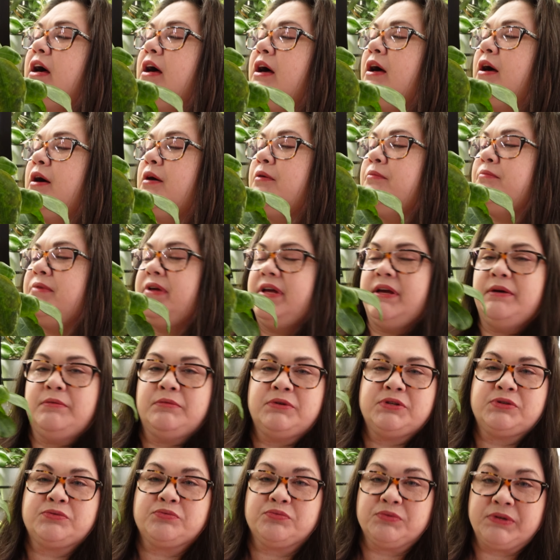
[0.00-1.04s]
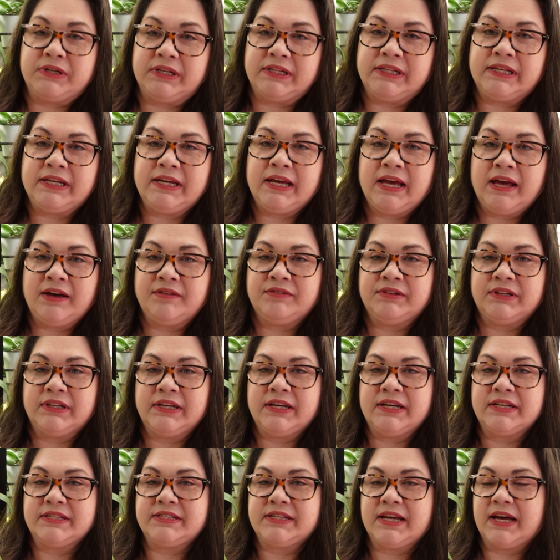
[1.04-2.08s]
Um, it was really
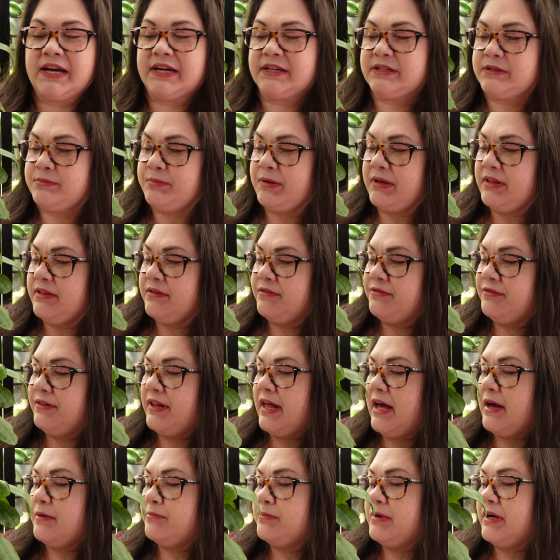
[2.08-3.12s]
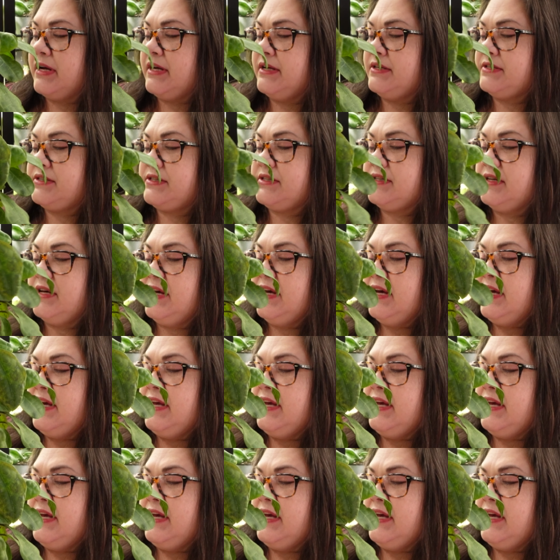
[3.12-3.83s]
heavily attacked by the flat mites.